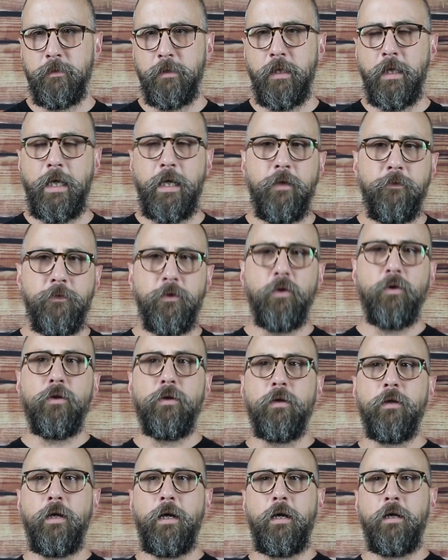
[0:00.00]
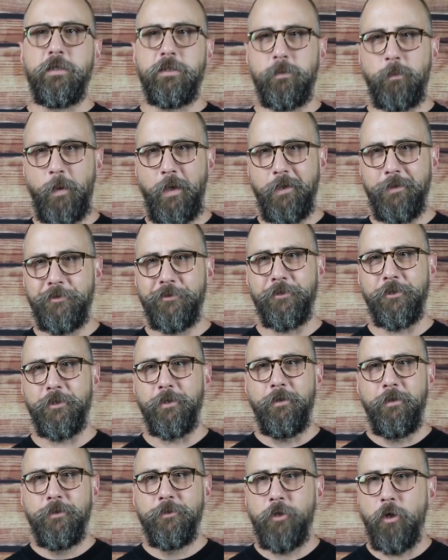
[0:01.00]
And if you're a
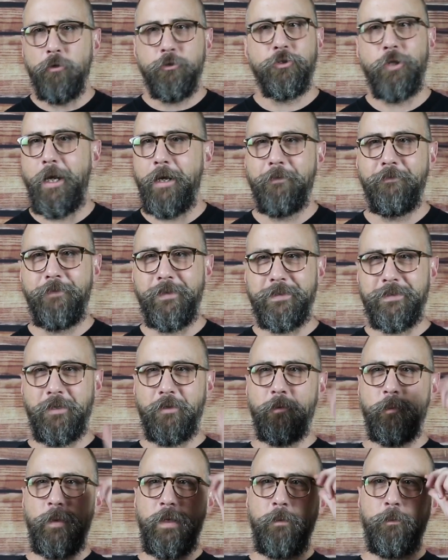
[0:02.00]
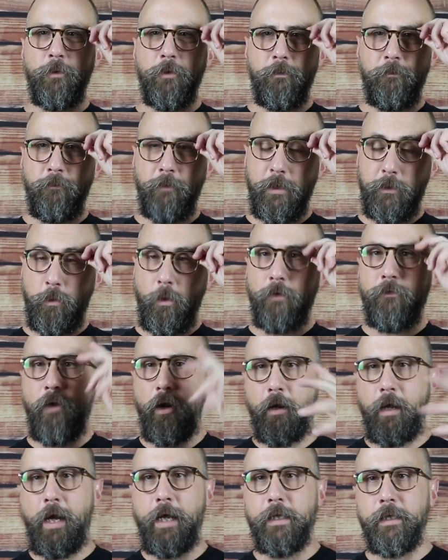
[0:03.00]
sponsor, don't try to fix other people. It's one of
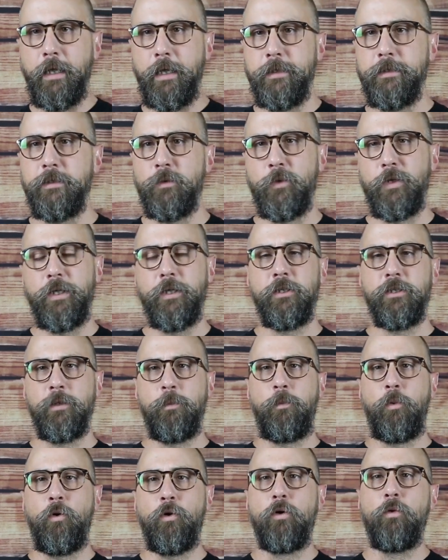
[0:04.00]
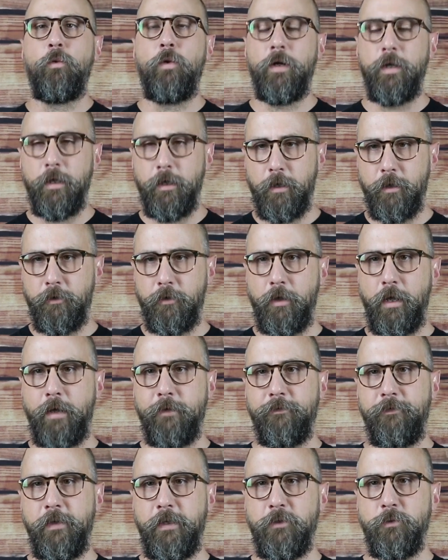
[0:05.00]
our guidelines that we're here to support one another,
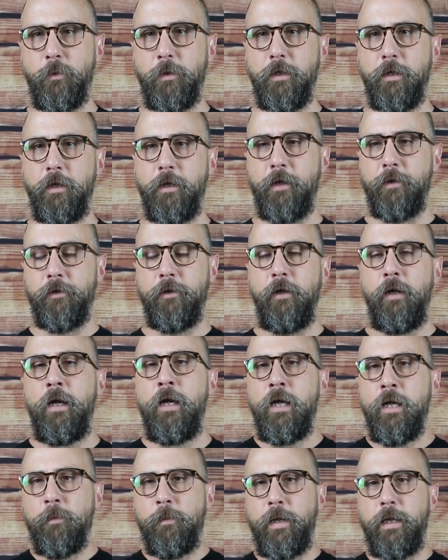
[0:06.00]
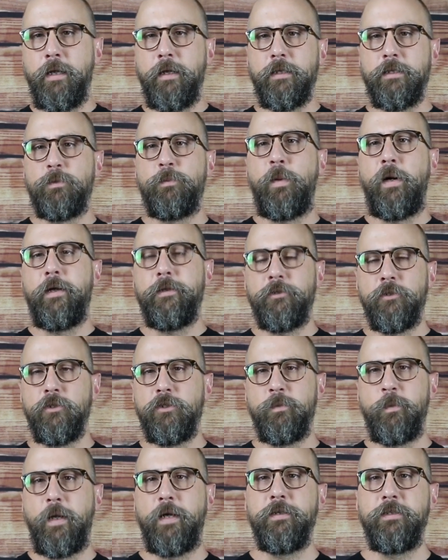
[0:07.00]
not fix one another. But in a
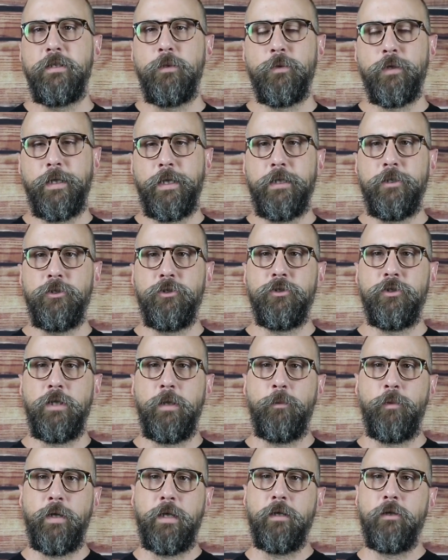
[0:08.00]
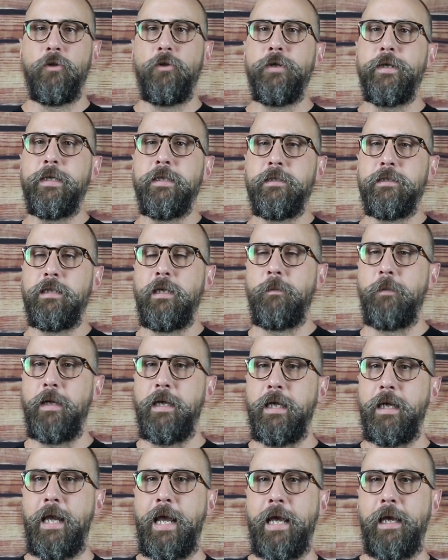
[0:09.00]
sponsor-sponsee relationship, we can look at
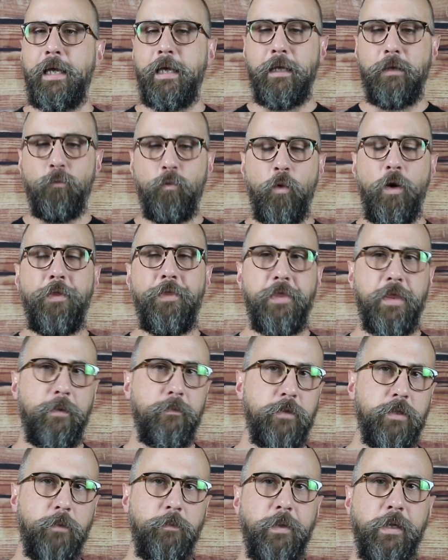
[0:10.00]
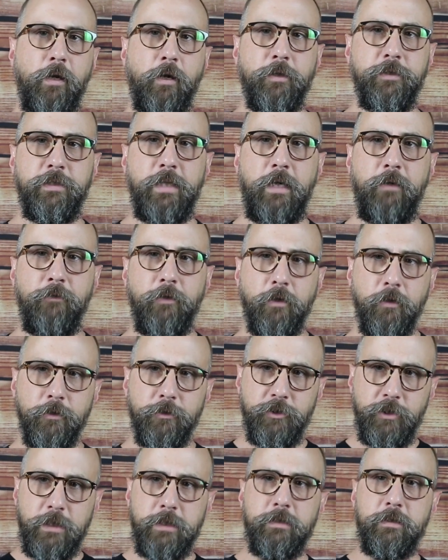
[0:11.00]
somebody and want them to be our savior.
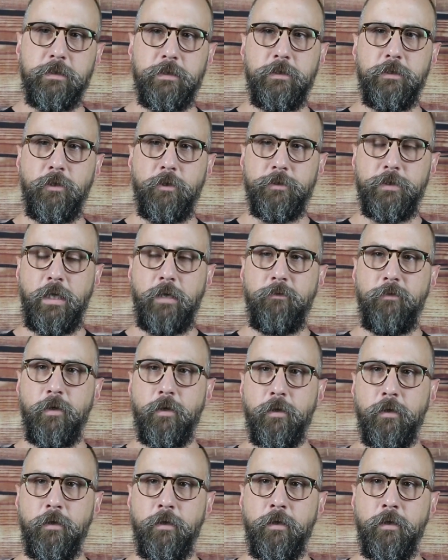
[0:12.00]
Jesus is our savior.